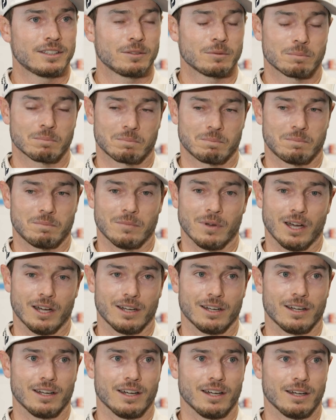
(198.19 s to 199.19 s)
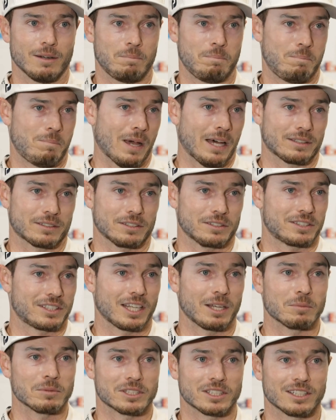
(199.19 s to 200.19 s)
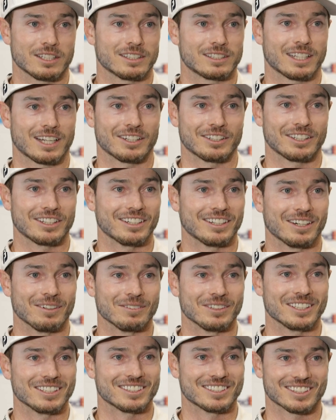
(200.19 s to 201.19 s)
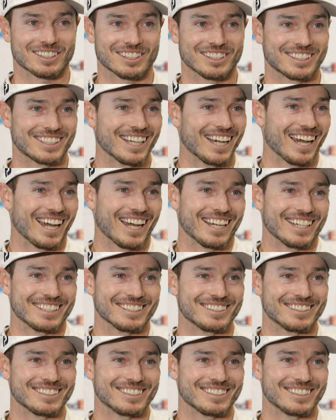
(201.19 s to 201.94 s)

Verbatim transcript: What was the word on about? About that? the same as it is out here. I mean, he's a good guy.